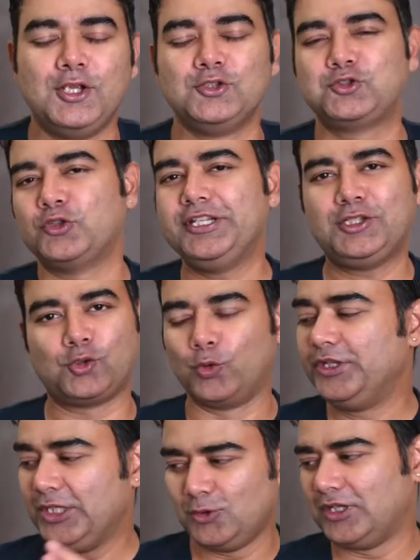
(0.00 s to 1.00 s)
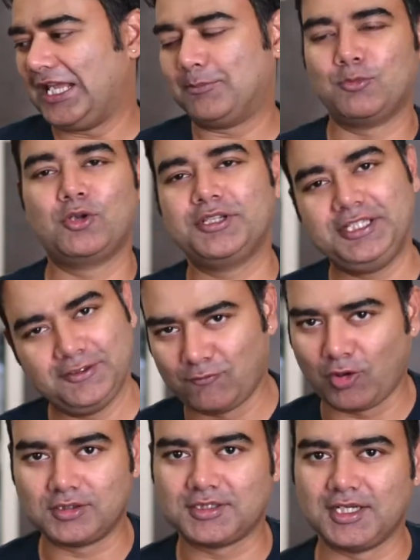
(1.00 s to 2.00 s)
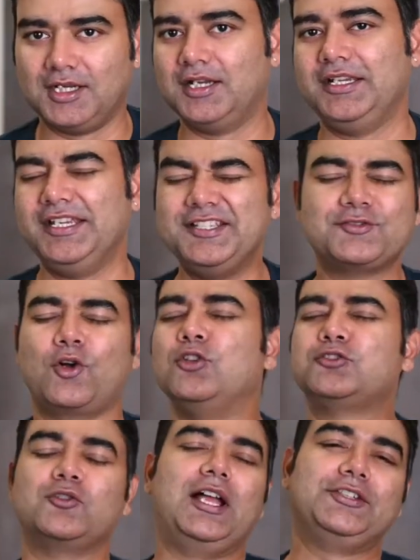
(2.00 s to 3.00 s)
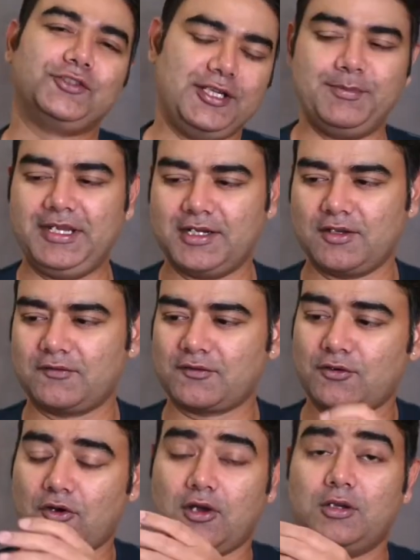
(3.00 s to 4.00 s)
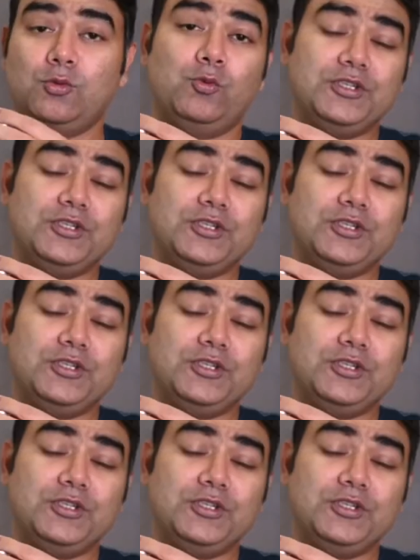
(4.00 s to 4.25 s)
So the Tonino Lamborghini vodka is also actually made out of corn,